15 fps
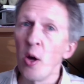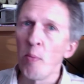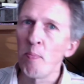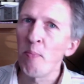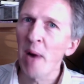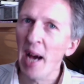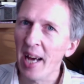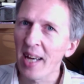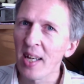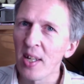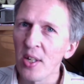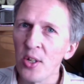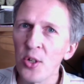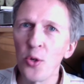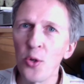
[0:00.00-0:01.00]
back
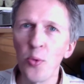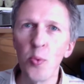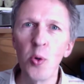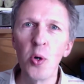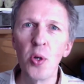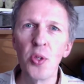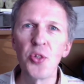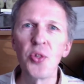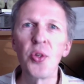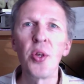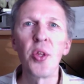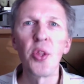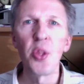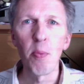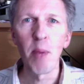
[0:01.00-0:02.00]
towards
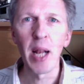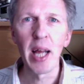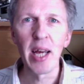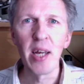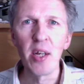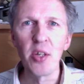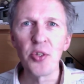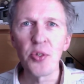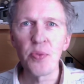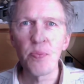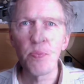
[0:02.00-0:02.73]
the players.